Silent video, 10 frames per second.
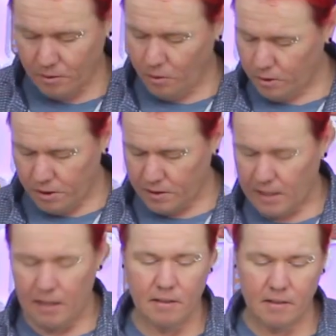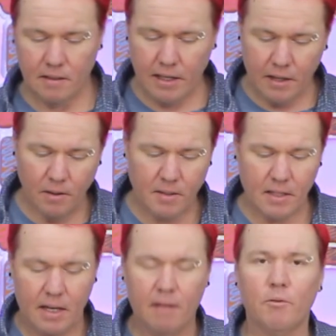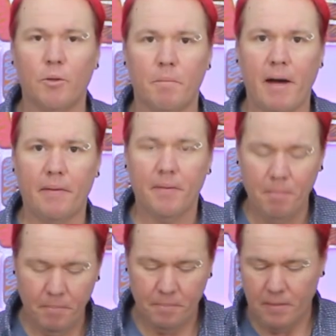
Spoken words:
gorgeous colors, cannot say enough good about them.